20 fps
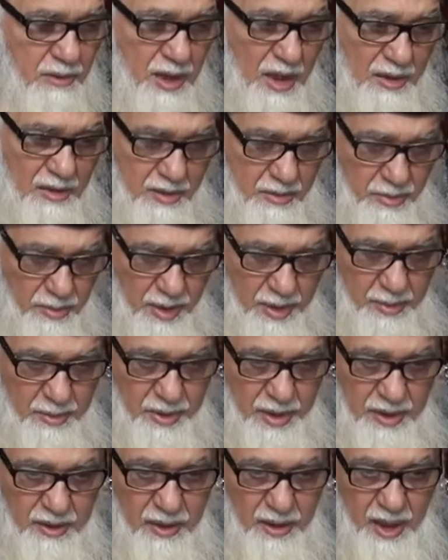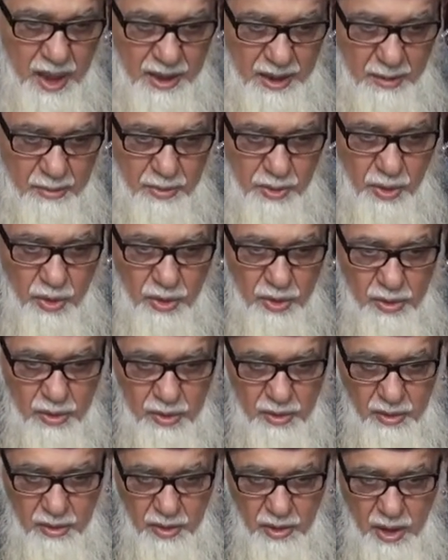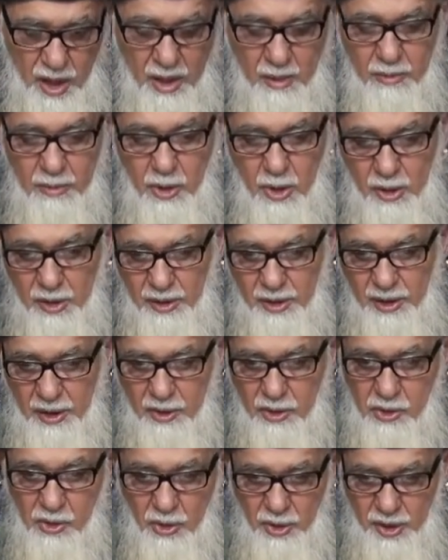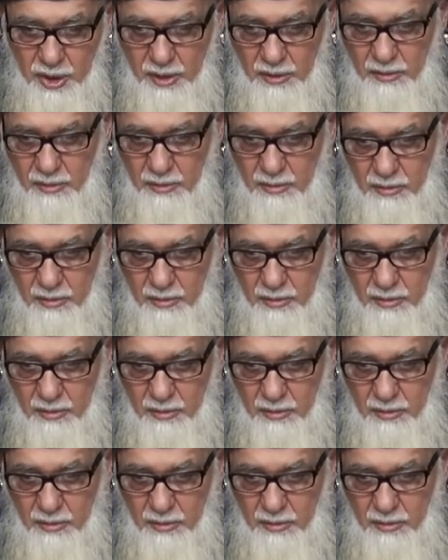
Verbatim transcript: yes, my brother, I am wrong. I am learning, sorry.